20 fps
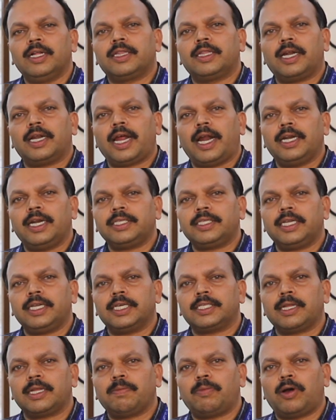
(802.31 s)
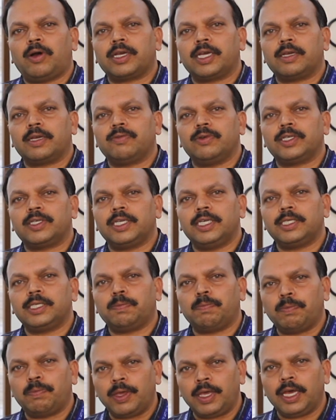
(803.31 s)
That Anderson-Esselbach equation
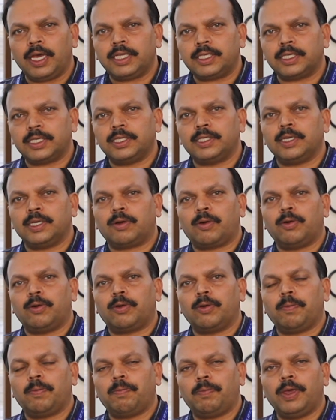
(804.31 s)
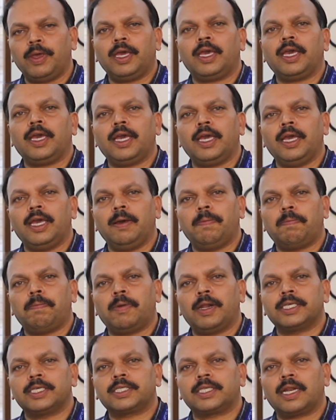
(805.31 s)
is pH is equal to pK
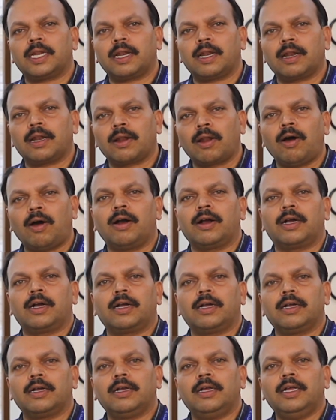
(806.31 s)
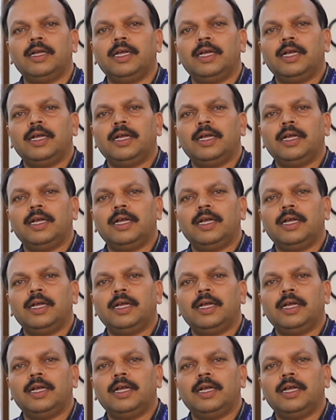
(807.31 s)
plus log